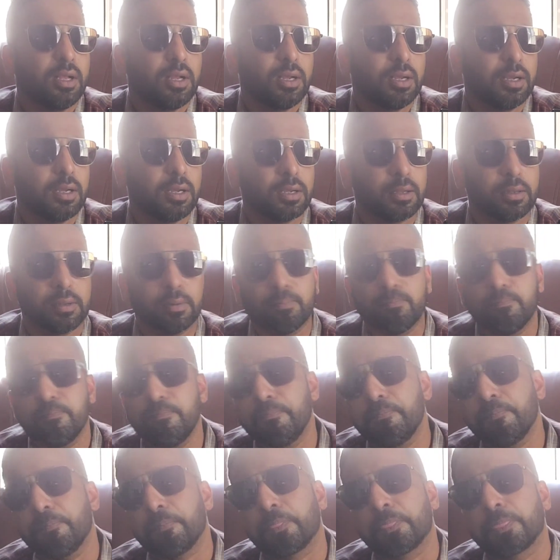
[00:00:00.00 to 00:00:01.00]

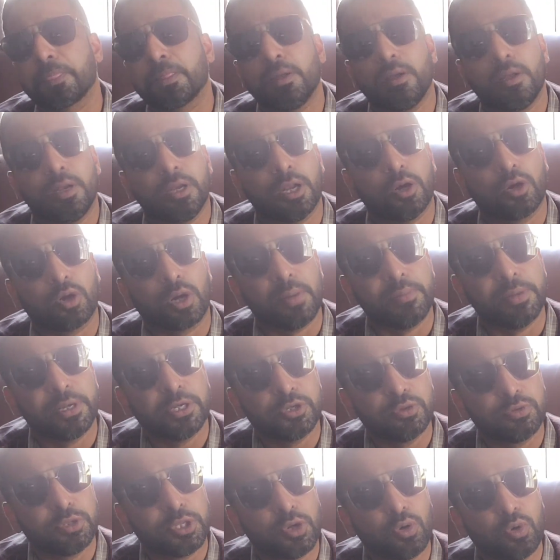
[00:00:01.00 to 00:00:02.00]
Now coming
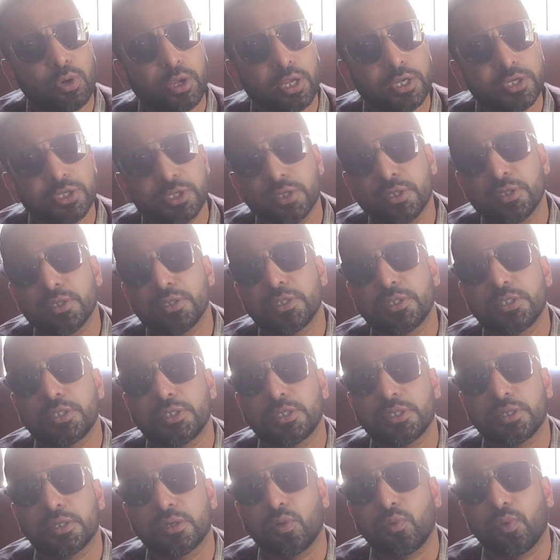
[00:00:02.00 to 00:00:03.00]
to the occasions
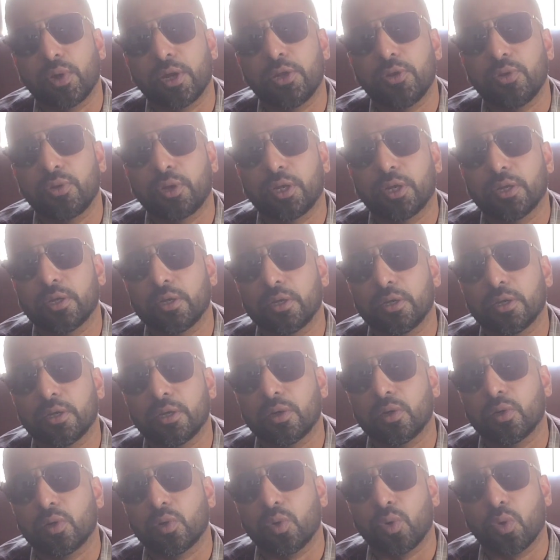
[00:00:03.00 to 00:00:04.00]
where you can
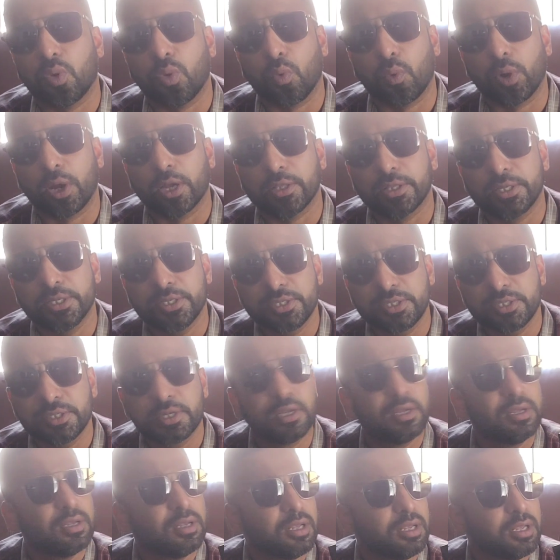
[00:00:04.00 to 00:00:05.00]
wear this,
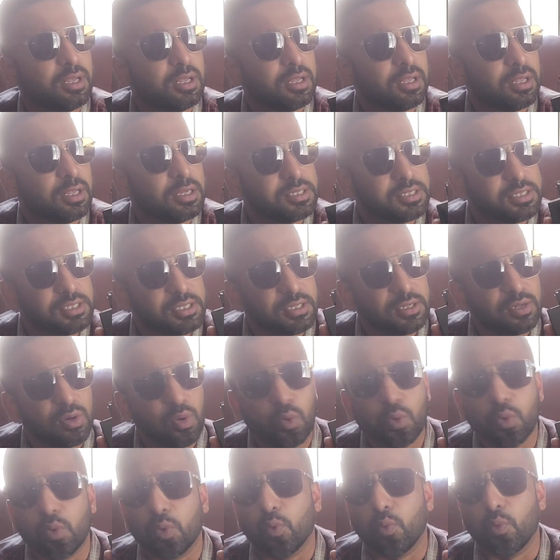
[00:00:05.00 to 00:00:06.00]
it's
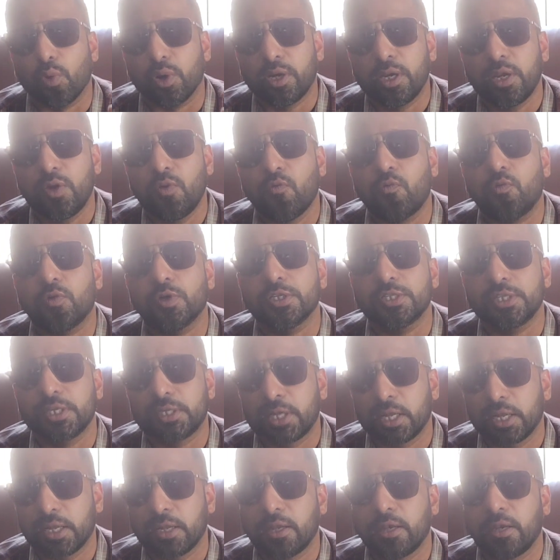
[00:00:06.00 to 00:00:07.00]
a very
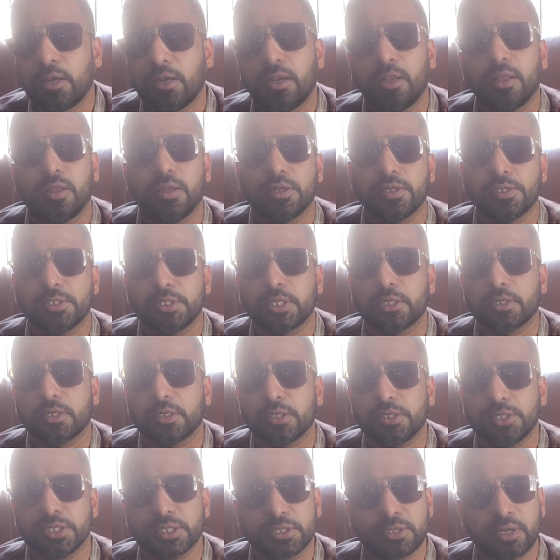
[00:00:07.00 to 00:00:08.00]
versatile
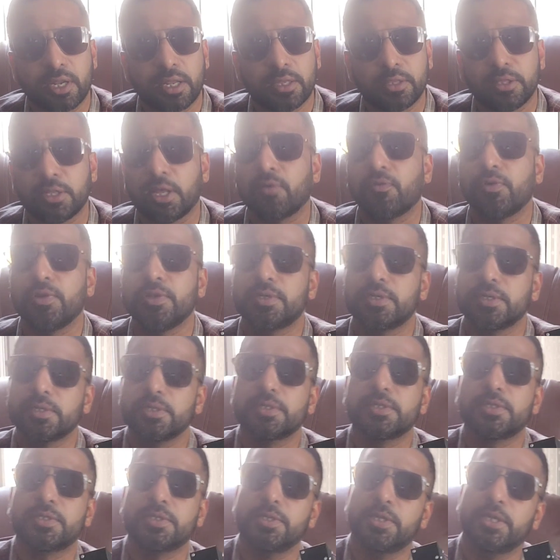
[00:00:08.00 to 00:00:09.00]
scent, just like the
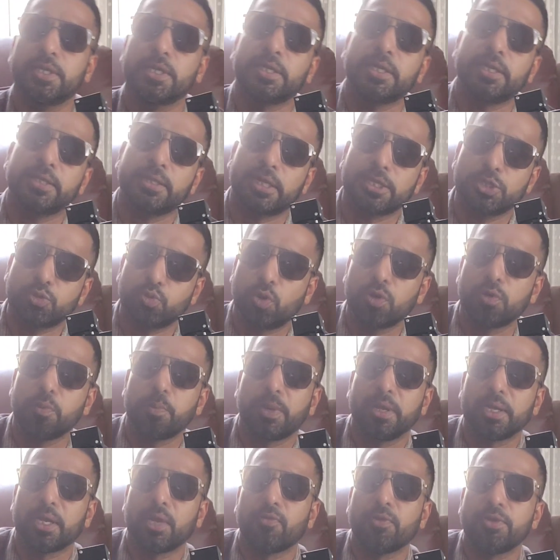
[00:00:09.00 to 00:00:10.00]
Aventus DNA. That's what
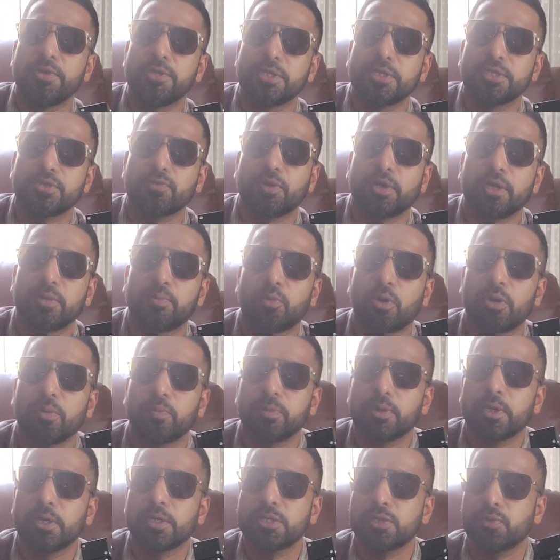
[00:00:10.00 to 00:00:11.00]
made Aventus very
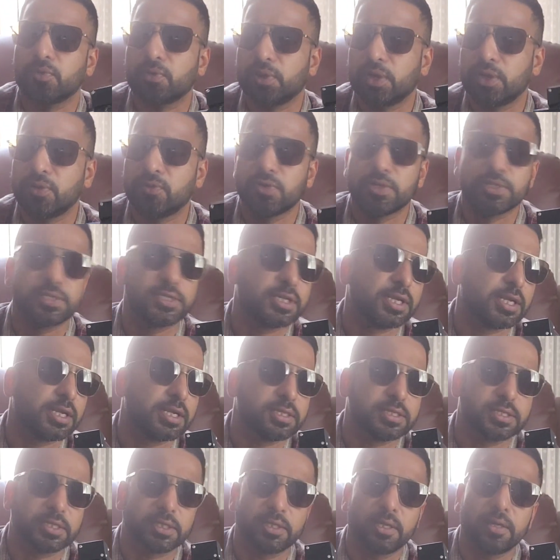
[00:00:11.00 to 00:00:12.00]
popular. It's a very versatile
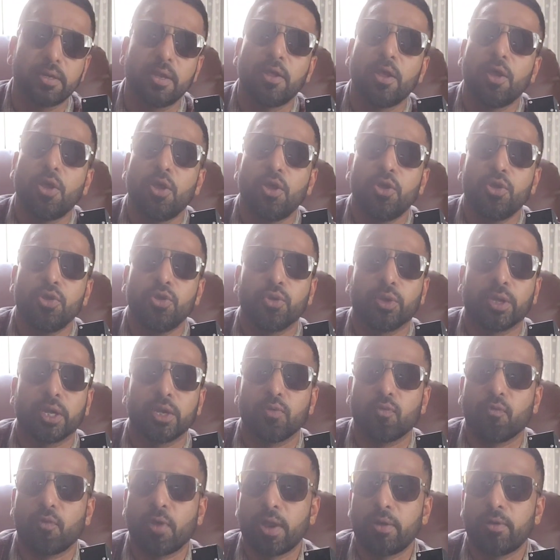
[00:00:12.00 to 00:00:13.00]
scent. You
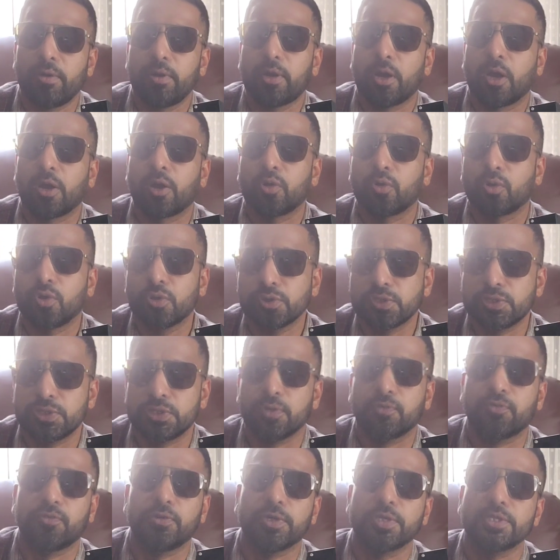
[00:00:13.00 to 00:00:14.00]
can wear it across
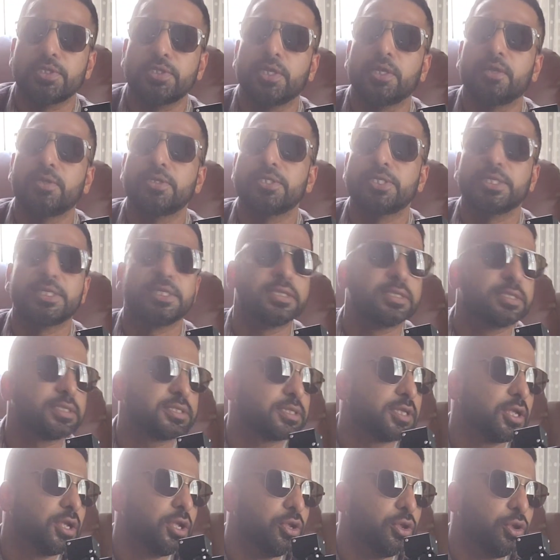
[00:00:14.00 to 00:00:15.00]
different
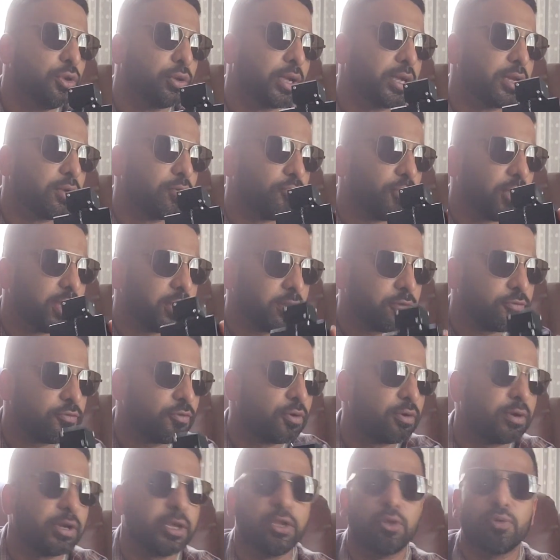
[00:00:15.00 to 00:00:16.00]
seasons. You can wear it
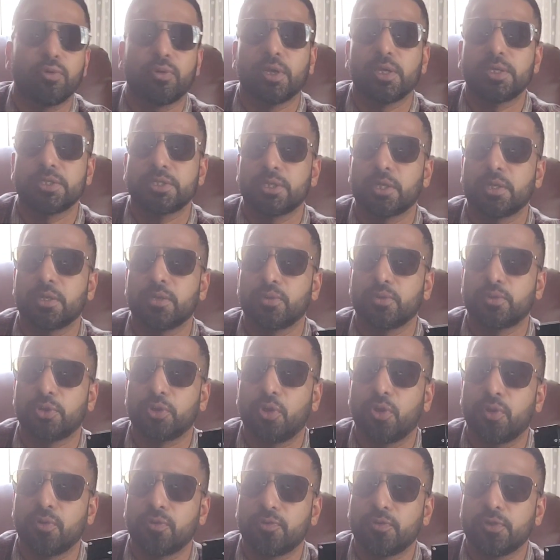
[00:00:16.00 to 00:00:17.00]
for any occasion, to the
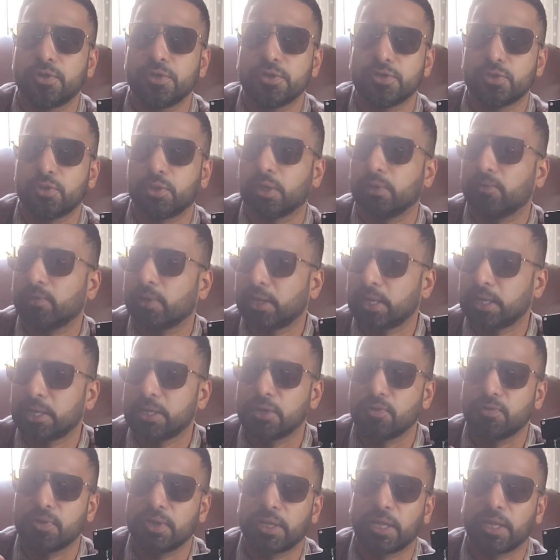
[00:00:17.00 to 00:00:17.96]
office. You can wear it even